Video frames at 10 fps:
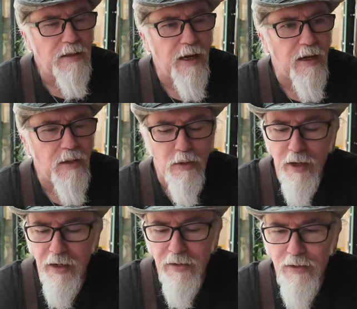Yeah,
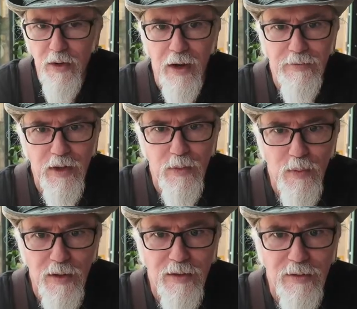okay, so I've
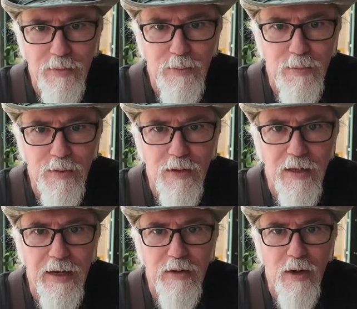done one
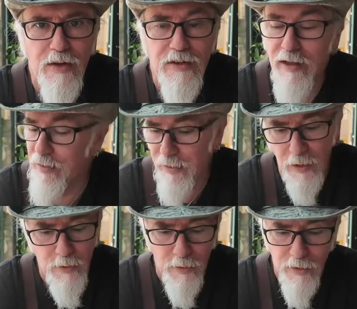land crossing.
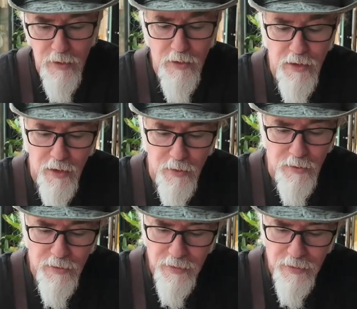Good to know.